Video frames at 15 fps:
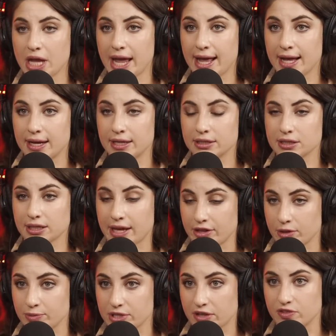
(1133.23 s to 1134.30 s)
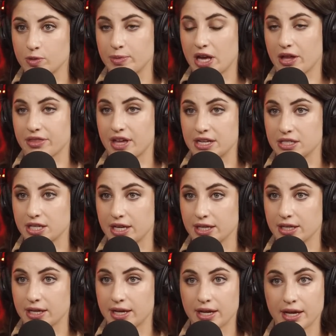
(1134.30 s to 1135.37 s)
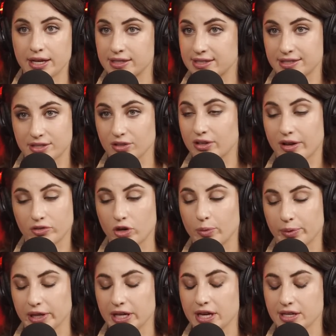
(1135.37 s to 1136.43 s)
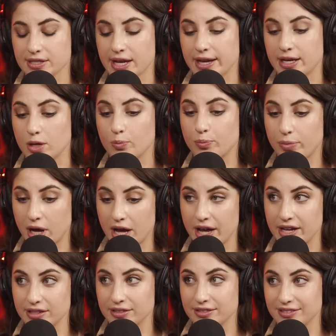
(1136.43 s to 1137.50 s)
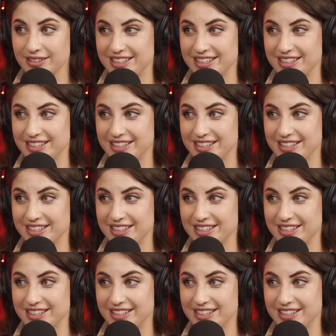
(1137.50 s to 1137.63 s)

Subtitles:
and allowed themselves to be authentic and still have crippling anxiety. But,